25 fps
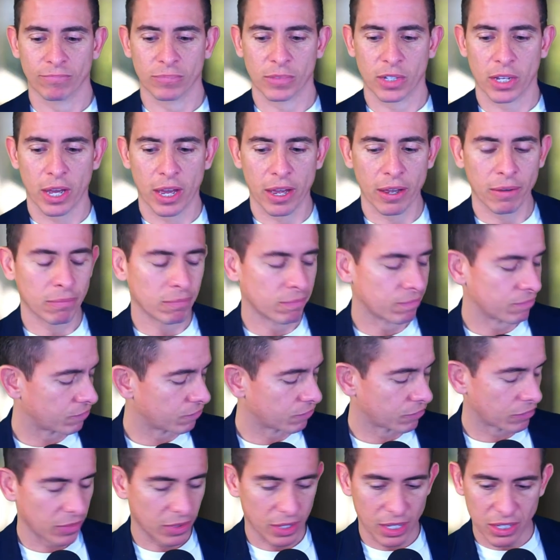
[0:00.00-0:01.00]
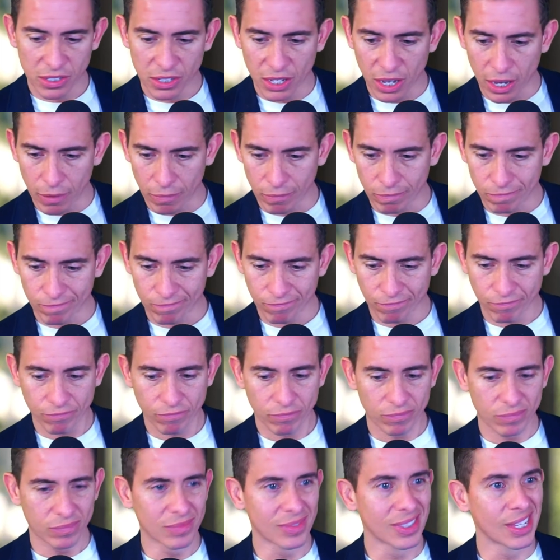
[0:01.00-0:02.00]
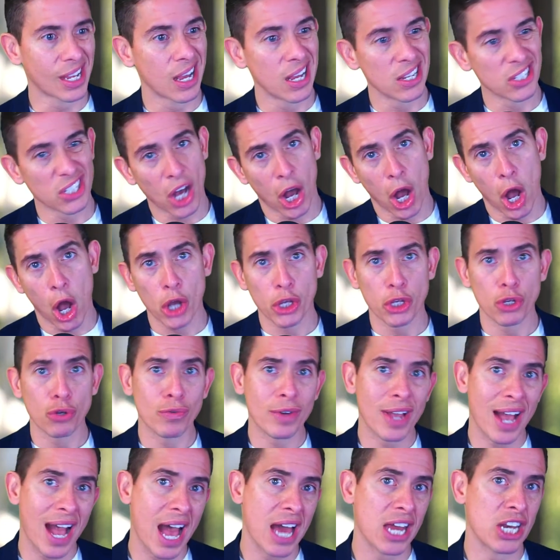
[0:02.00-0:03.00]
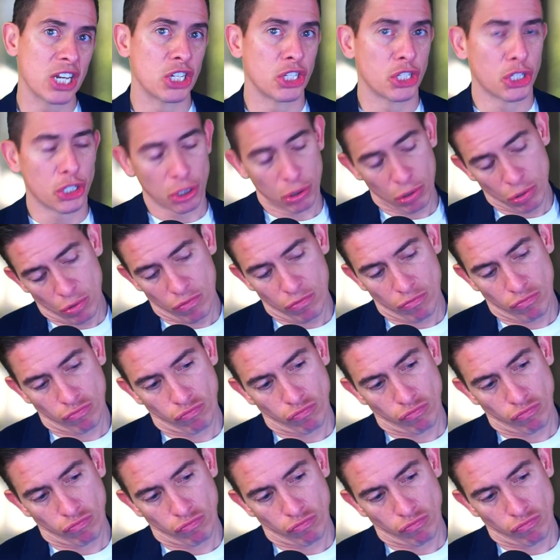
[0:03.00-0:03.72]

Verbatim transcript: Okay? That's it. That's all you got to do